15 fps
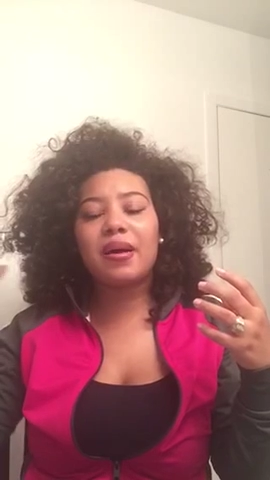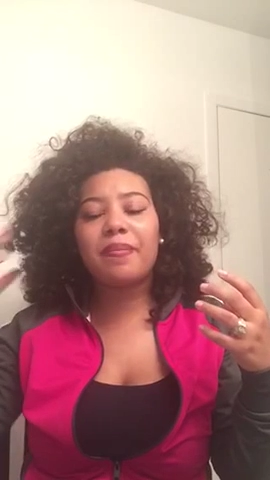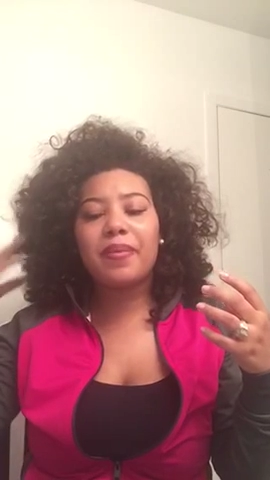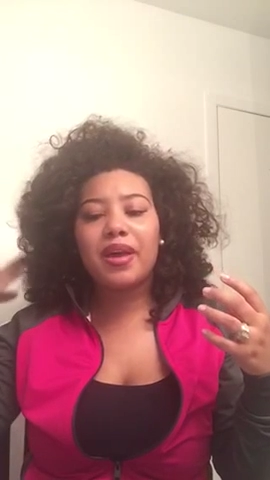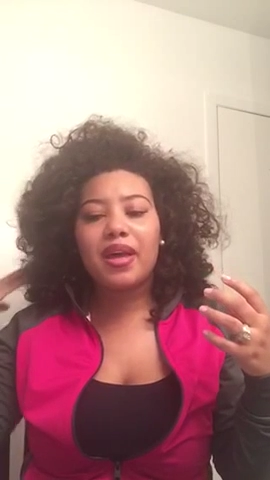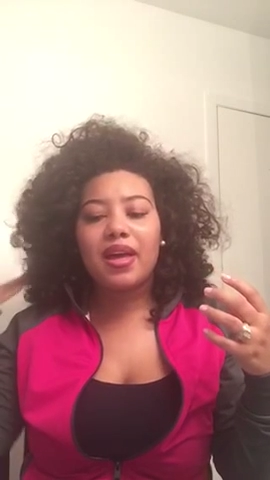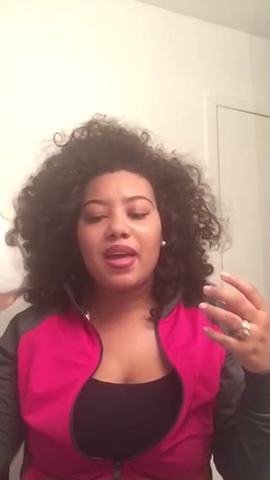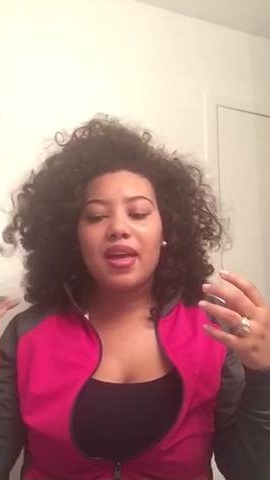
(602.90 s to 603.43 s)
up
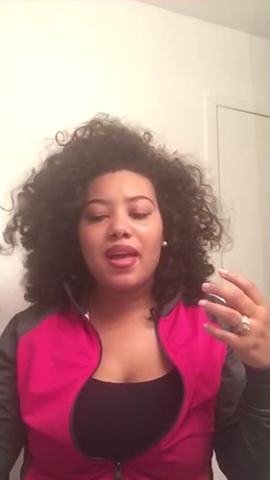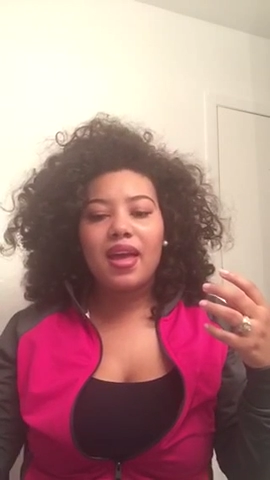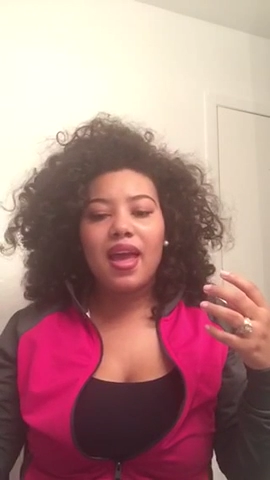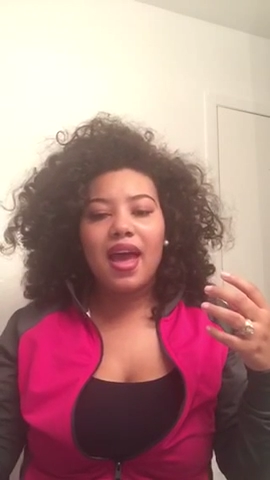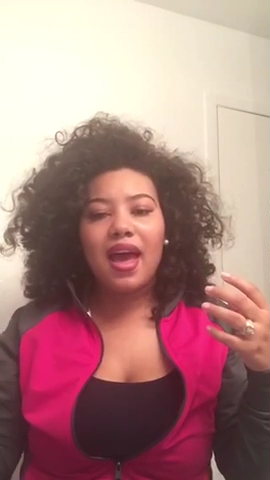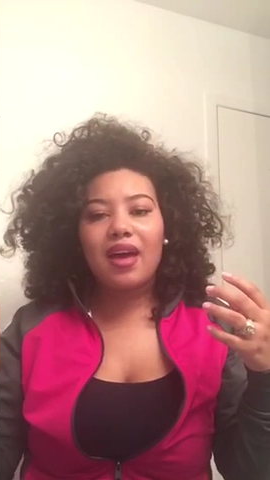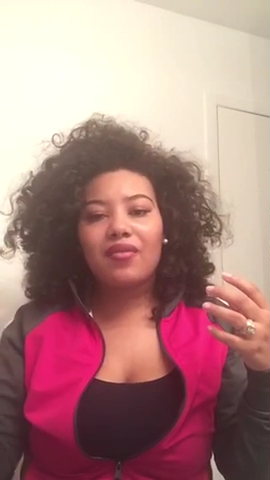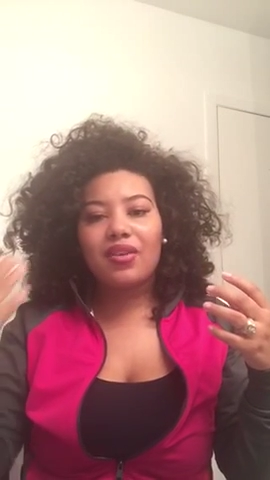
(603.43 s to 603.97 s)

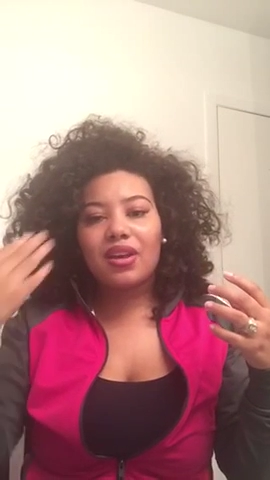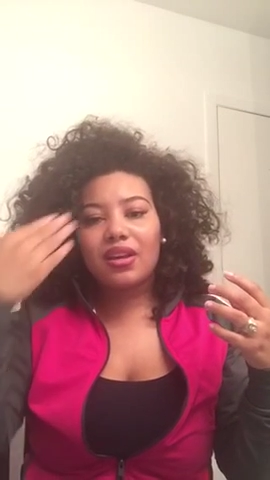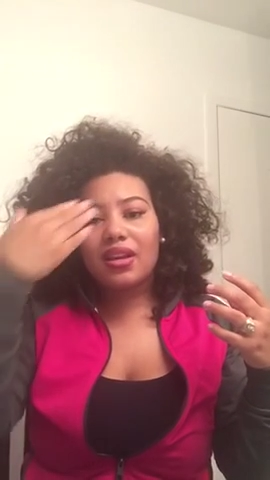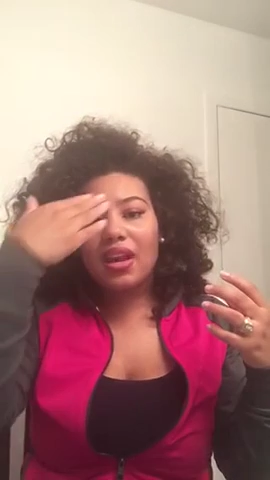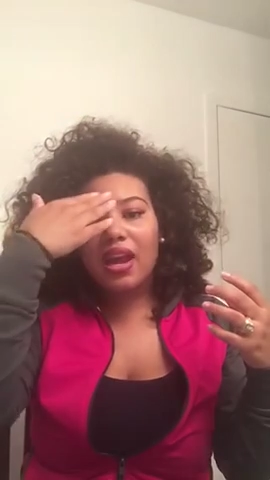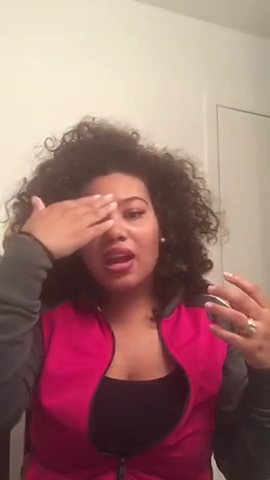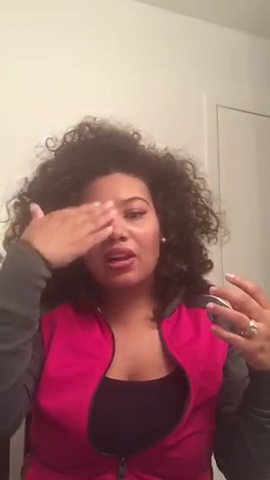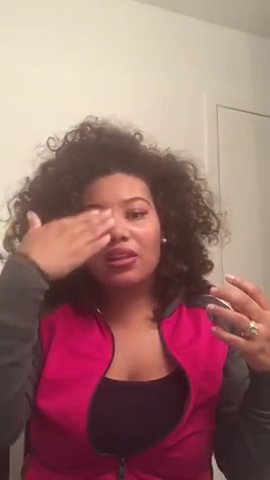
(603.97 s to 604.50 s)

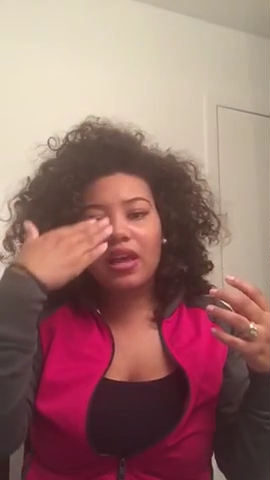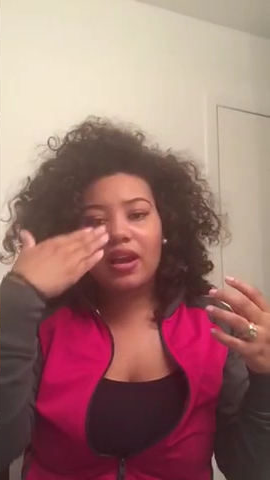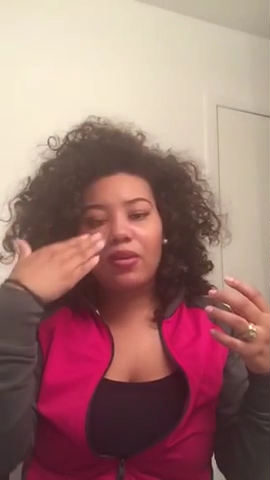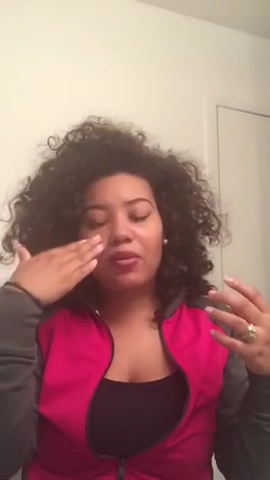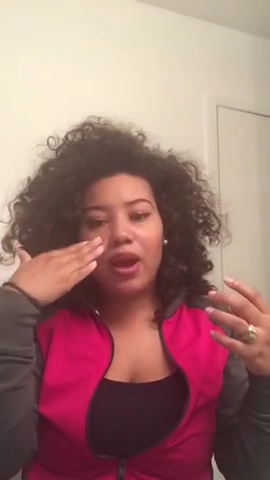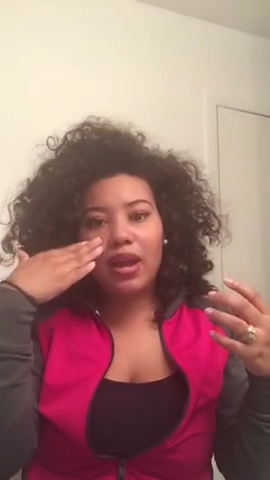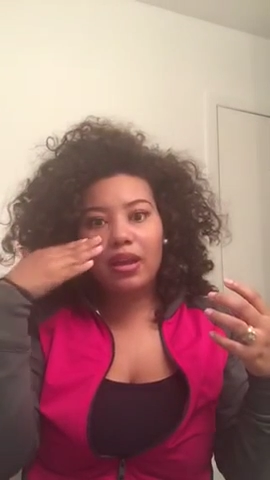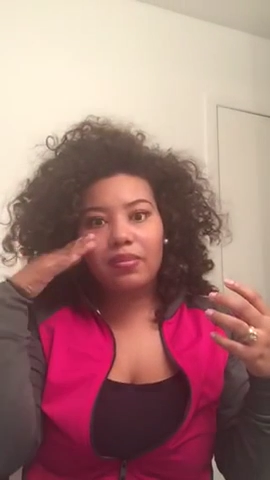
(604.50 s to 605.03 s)
having hair
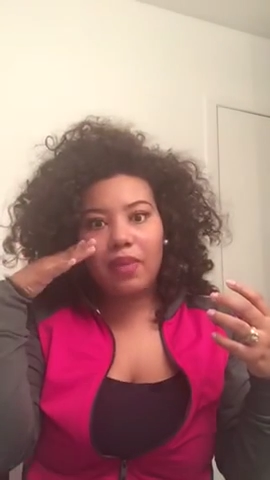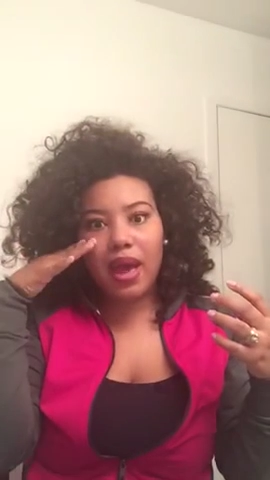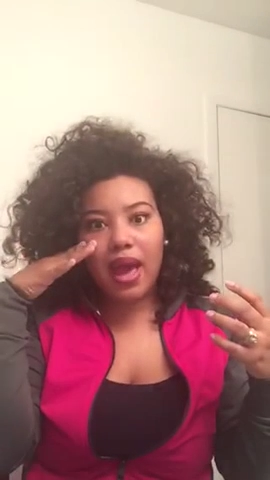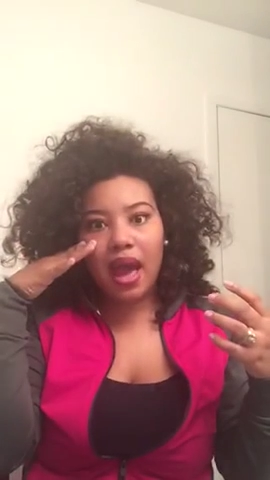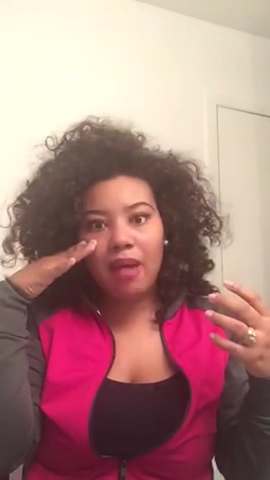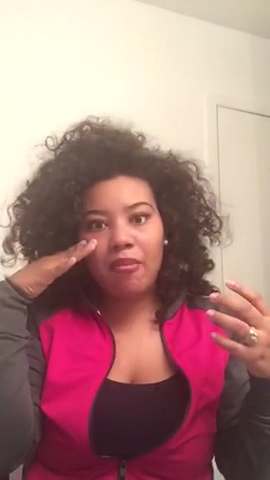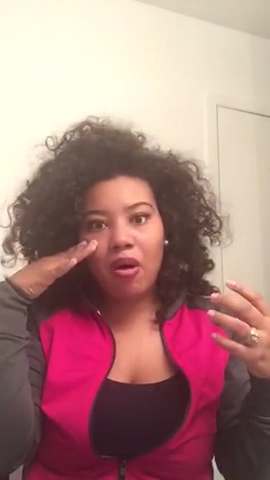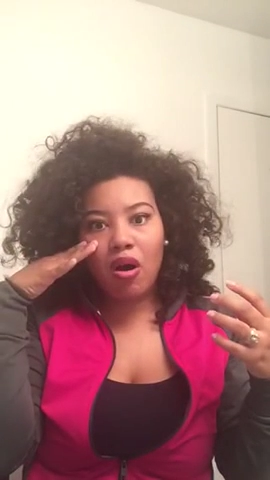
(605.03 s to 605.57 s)
like right in my
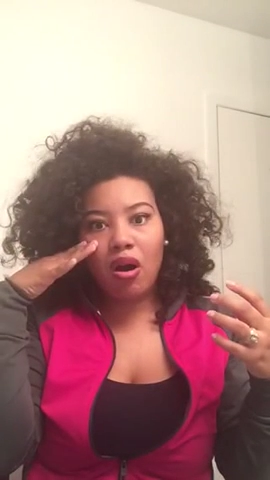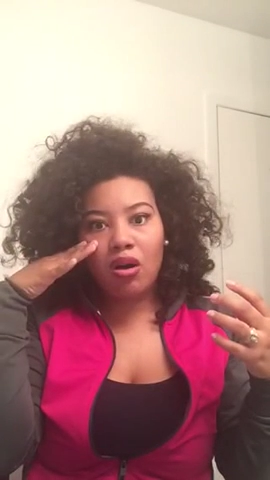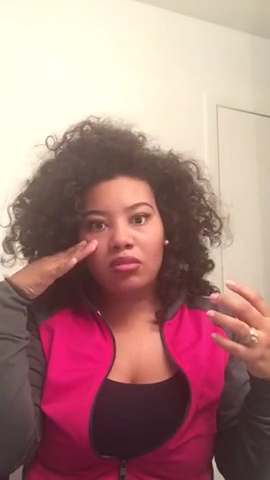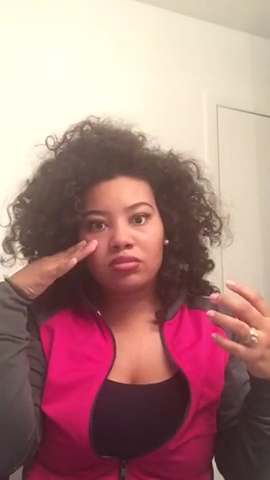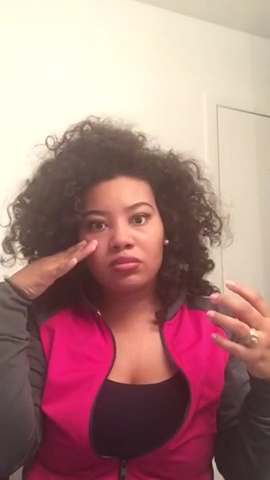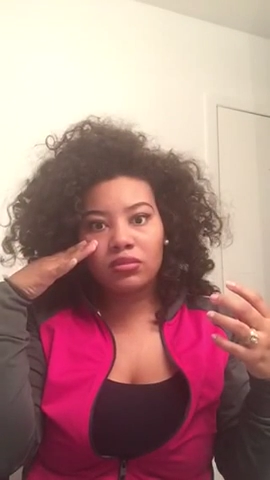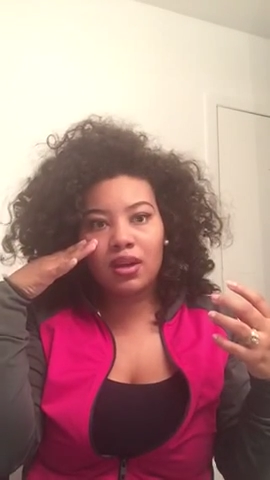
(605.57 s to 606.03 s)
eyeball.